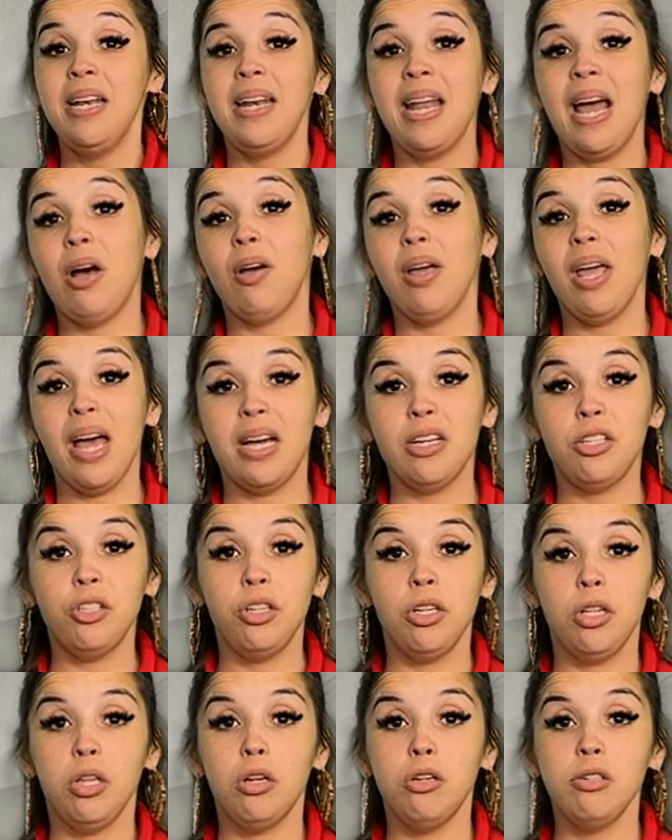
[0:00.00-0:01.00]
Now, cash
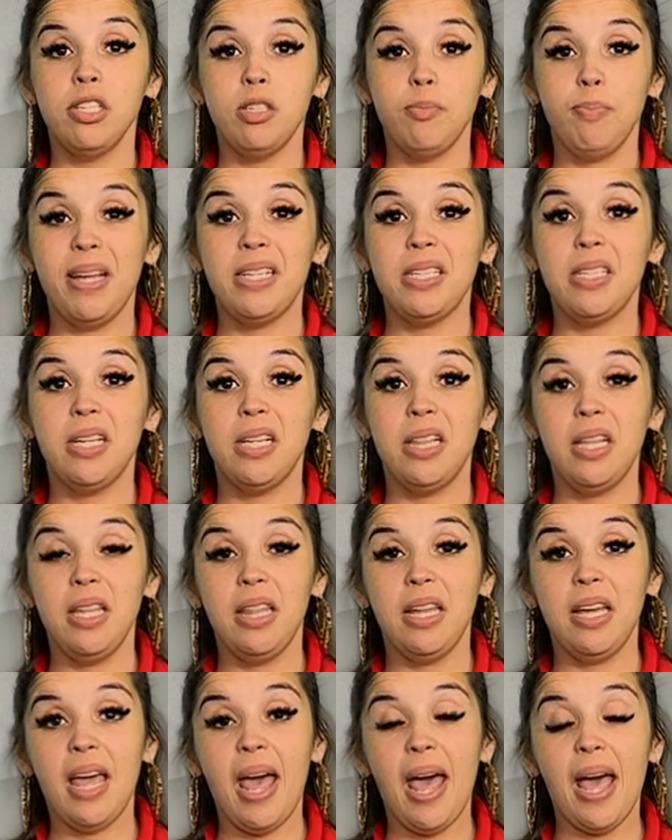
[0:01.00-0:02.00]
to close is basically
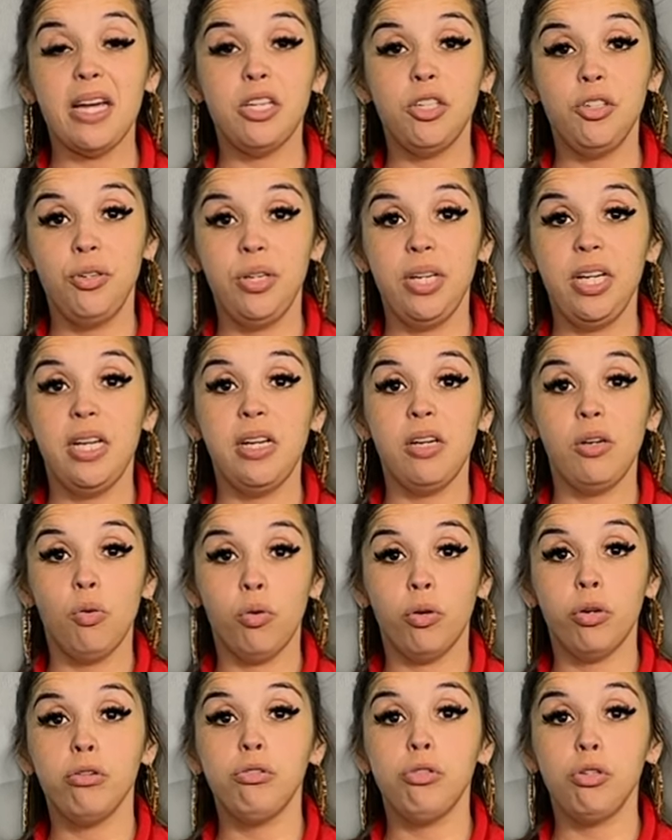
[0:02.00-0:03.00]
the cash you need in
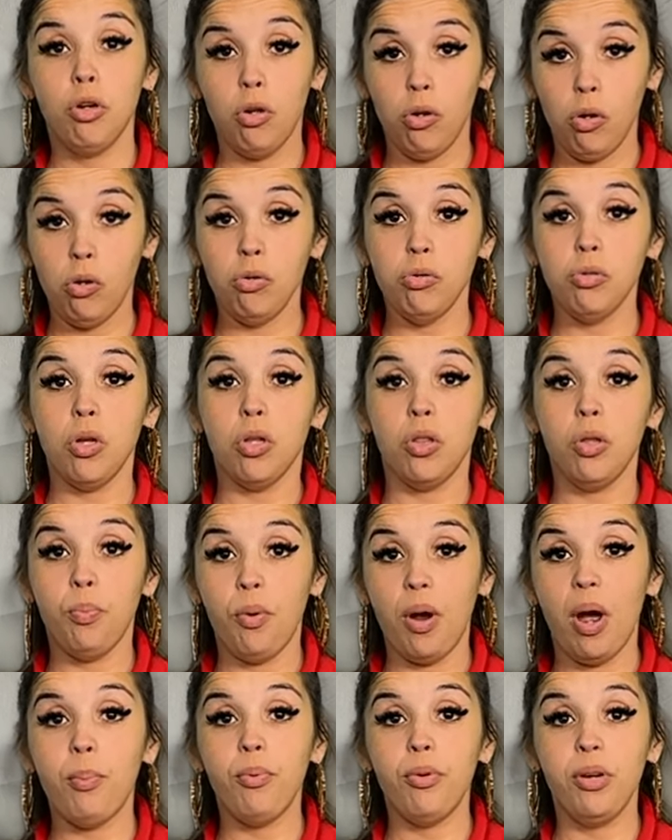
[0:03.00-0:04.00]
order to close on the
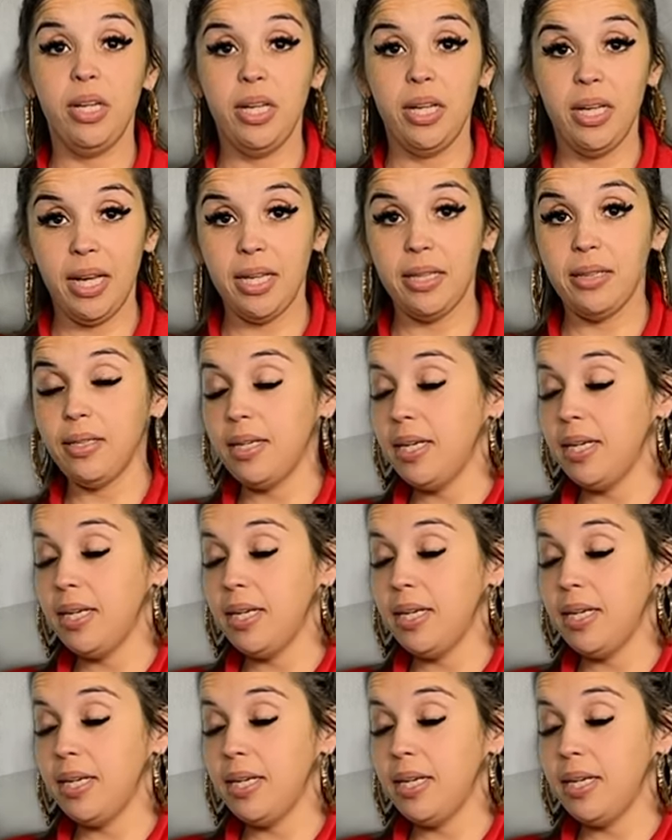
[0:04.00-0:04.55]
property and get the